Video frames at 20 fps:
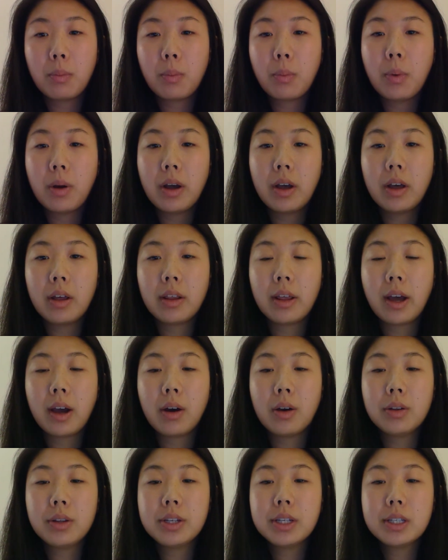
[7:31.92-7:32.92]
With
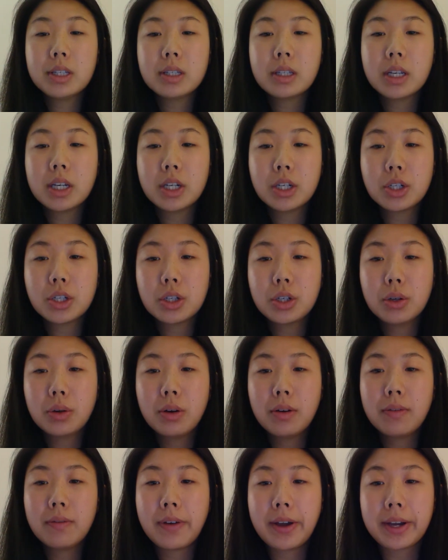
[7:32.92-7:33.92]
how this issue
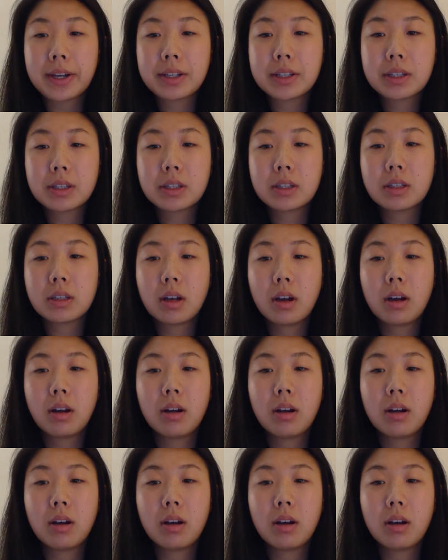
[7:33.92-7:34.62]
affects